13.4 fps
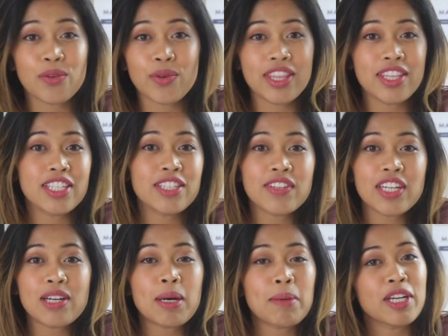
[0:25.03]
So in this
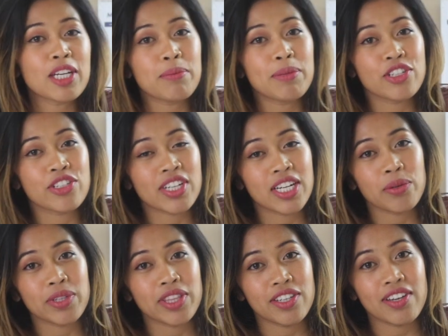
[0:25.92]
video, I'm going to be sharing
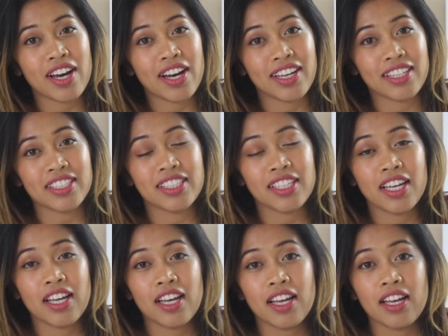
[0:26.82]
with you guys
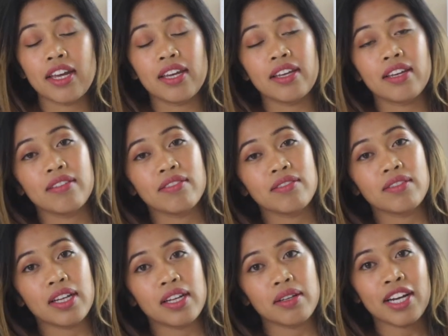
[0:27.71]
my
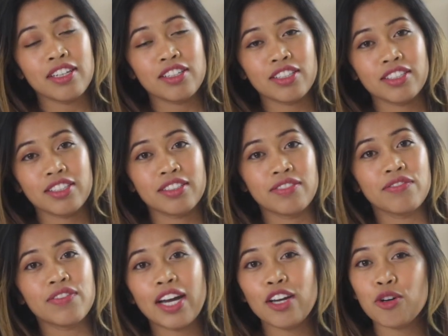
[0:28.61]

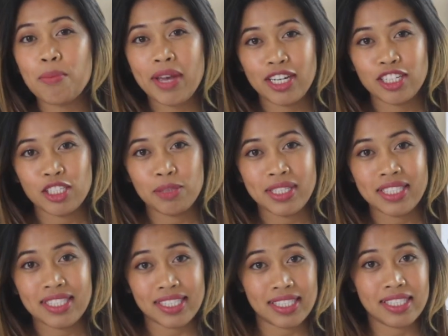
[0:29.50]
binder file
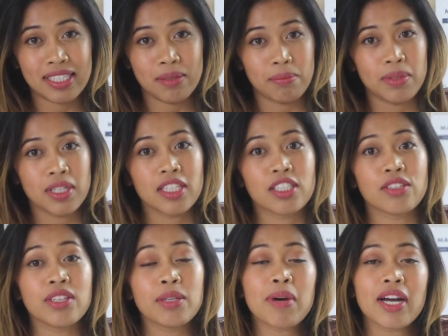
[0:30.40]
management system.
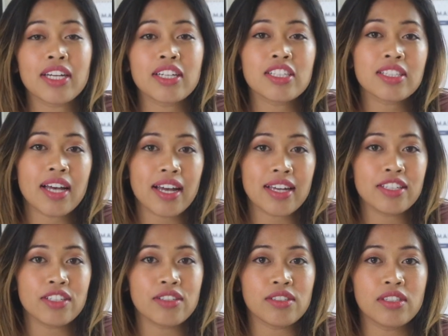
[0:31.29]
So the binders I
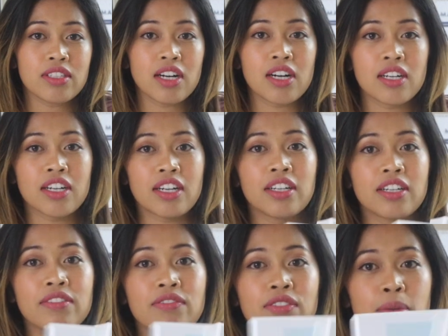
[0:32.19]
use
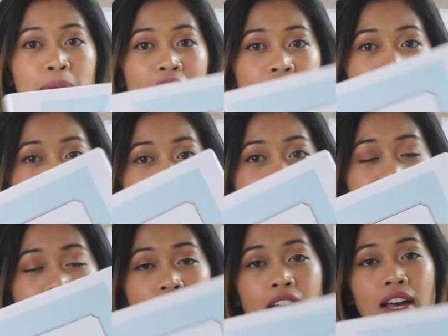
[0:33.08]
are from
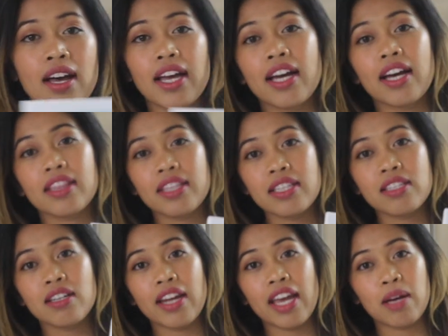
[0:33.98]
Avery. I got
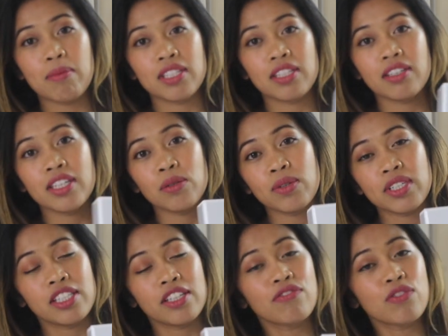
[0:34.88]
these on Amazon. It
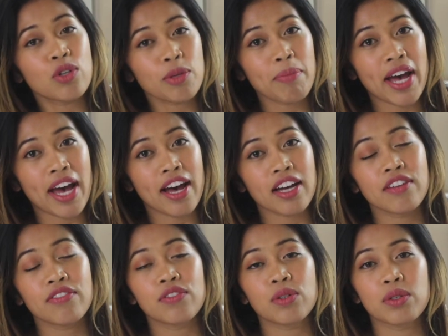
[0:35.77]
was a four
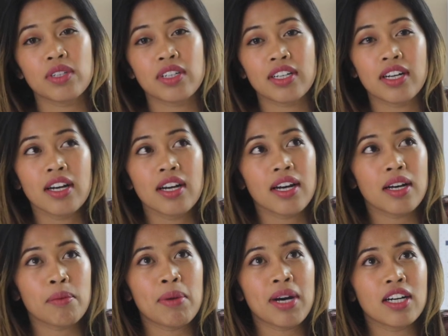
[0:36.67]
pack for
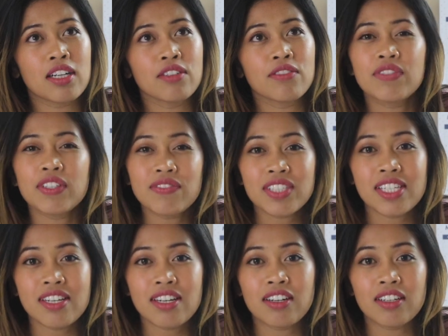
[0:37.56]
about
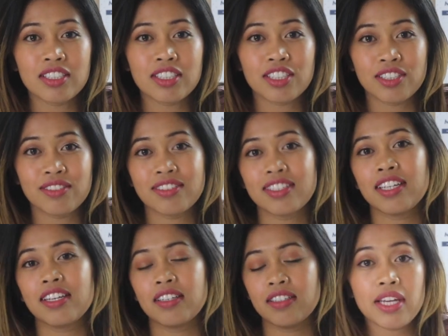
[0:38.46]
$15
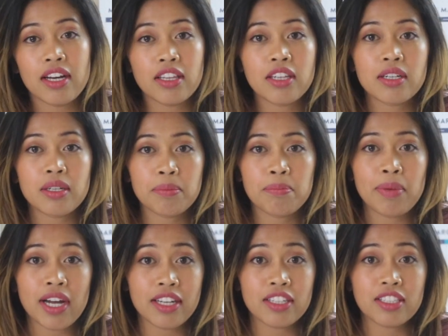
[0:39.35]
only. Um, the other
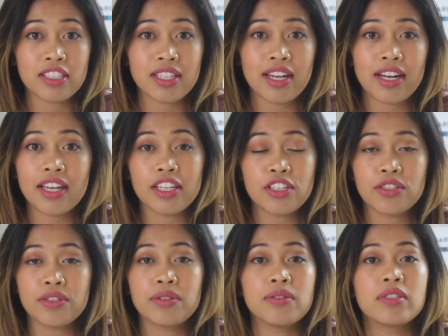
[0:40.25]
binders that I
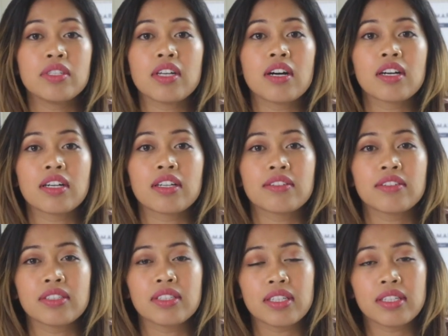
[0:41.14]
use
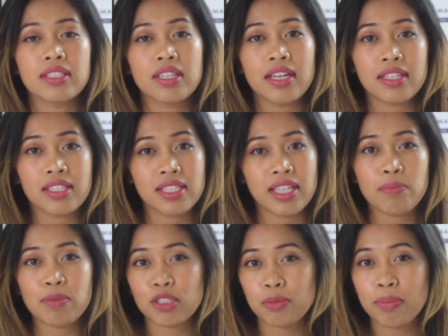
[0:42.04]
are uh,
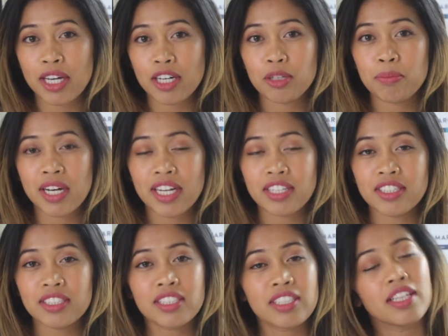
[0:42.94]
Staples Better
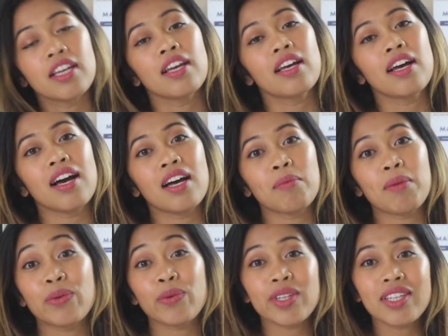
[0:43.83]
binders.
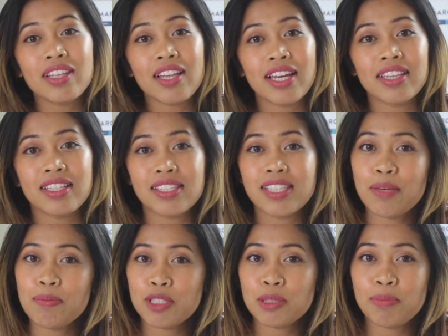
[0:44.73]
Um, I really like the
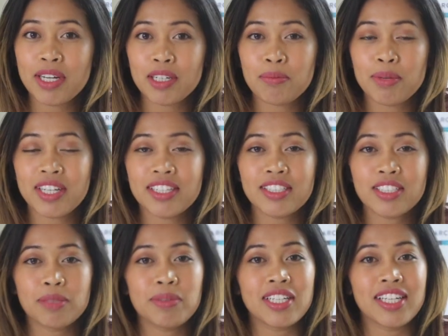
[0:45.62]
Staples Better
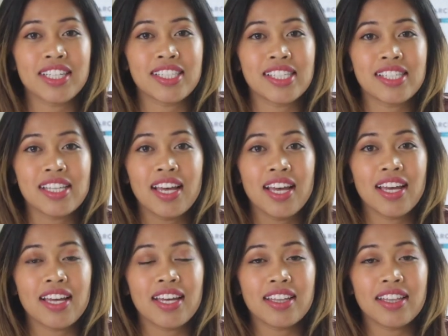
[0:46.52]
binders because